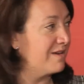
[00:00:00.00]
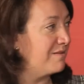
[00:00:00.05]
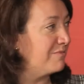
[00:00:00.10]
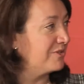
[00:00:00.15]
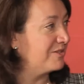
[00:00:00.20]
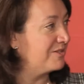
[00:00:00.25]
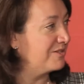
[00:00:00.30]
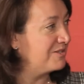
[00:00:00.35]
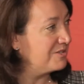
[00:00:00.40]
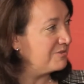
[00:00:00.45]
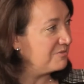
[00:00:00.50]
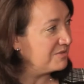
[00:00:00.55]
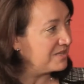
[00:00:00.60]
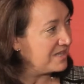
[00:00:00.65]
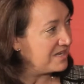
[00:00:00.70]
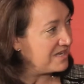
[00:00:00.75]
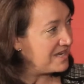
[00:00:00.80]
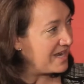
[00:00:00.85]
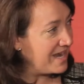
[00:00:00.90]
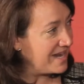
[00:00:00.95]
able to do with
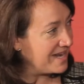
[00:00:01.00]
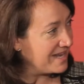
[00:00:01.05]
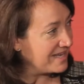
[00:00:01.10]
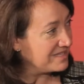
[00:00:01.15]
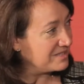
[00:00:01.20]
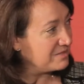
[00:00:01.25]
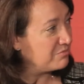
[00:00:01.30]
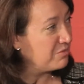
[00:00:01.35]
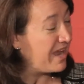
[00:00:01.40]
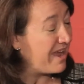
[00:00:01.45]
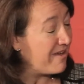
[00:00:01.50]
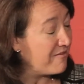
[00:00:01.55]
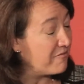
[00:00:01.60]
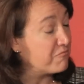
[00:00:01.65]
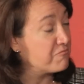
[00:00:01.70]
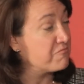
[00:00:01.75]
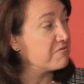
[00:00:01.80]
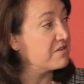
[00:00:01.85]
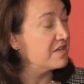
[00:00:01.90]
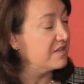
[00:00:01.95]
the data is get
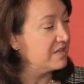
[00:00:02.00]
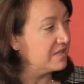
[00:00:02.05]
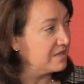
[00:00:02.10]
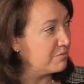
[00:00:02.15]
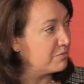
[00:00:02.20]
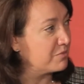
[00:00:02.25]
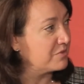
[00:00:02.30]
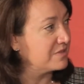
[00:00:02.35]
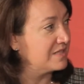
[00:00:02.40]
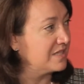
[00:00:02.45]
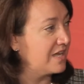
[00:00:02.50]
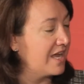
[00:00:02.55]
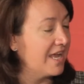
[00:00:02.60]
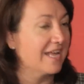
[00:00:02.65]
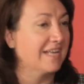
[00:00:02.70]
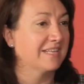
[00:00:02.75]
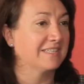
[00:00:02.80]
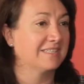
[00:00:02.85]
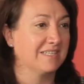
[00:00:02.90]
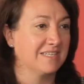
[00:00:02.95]
really
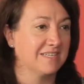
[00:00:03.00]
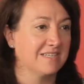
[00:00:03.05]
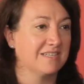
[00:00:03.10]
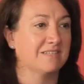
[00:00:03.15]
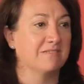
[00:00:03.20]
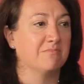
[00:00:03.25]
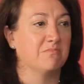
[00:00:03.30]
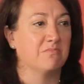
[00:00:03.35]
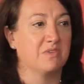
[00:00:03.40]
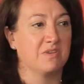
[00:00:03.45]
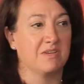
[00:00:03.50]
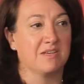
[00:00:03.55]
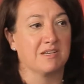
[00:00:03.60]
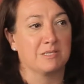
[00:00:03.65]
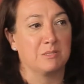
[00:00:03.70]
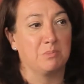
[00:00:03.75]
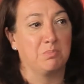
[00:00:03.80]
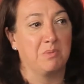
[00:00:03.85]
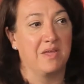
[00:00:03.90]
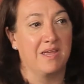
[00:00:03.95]
precise to
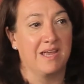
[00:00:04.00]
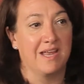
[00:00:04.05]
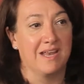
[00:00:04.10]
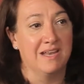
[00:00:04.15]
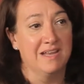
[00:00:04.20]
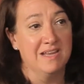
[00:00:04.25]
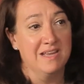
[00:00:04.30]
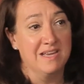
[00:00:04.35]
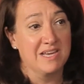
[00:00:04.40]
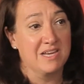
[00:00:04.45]
explain,